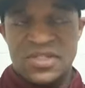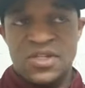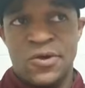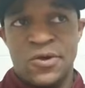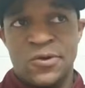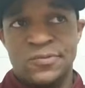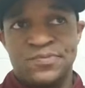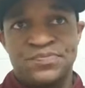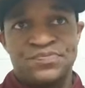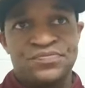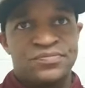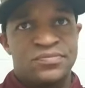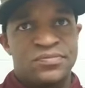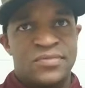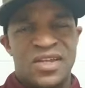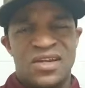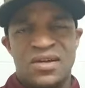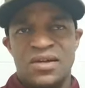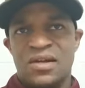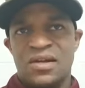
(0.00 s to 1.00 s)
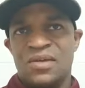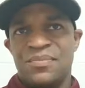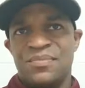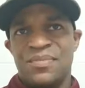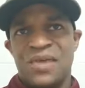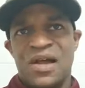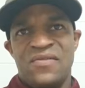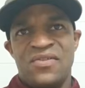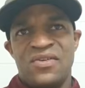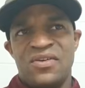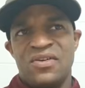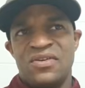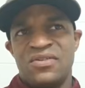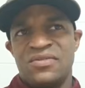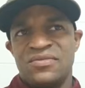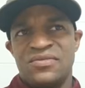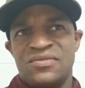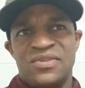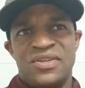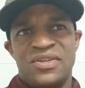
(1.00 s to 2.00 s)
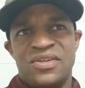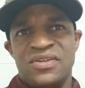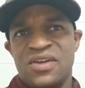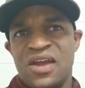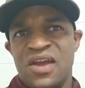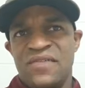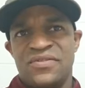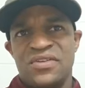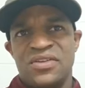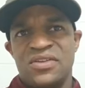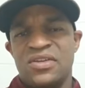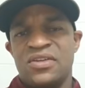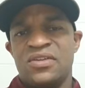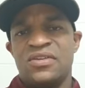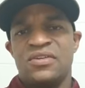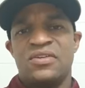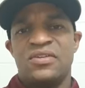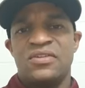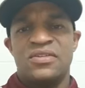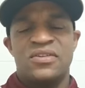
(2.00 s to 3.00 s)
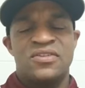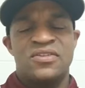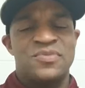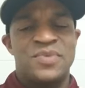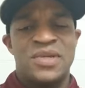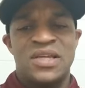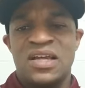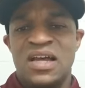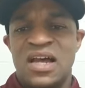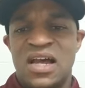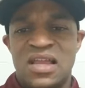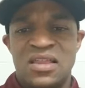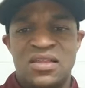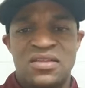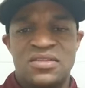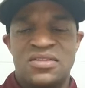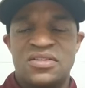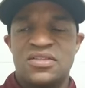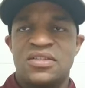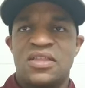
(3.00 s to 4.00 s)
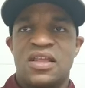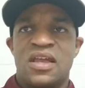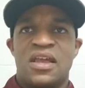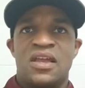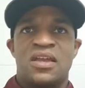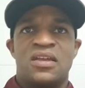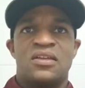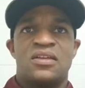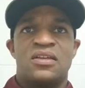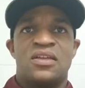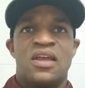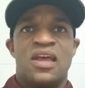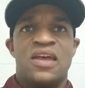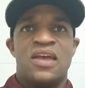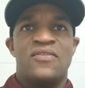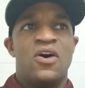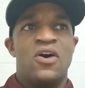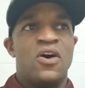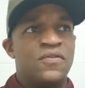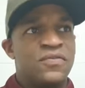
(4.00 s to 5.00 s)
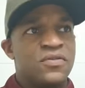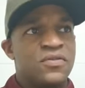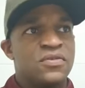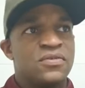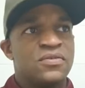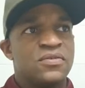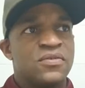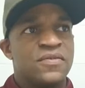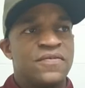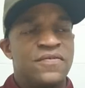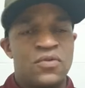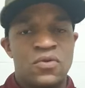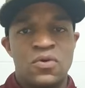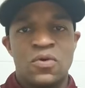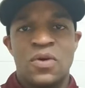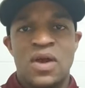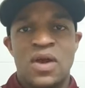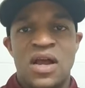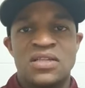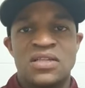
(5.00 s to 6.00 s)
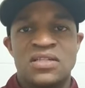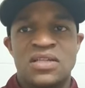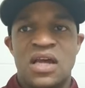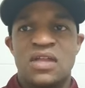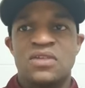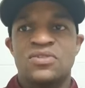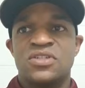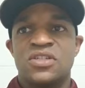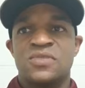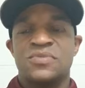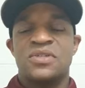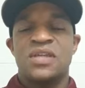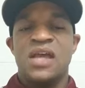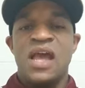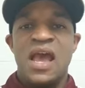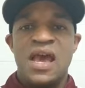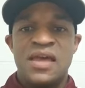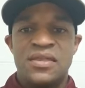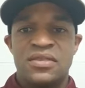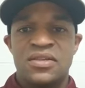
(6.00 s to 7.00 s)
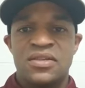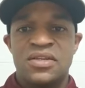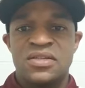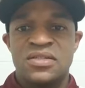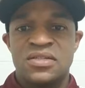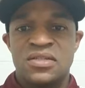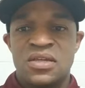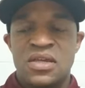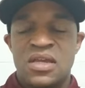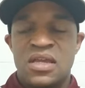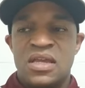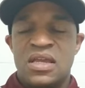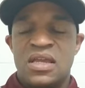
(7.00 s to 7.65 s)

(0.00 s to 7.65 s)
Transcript: So um, I've heard year after year, there's been colleges that have offered full ride scholarships to athletes,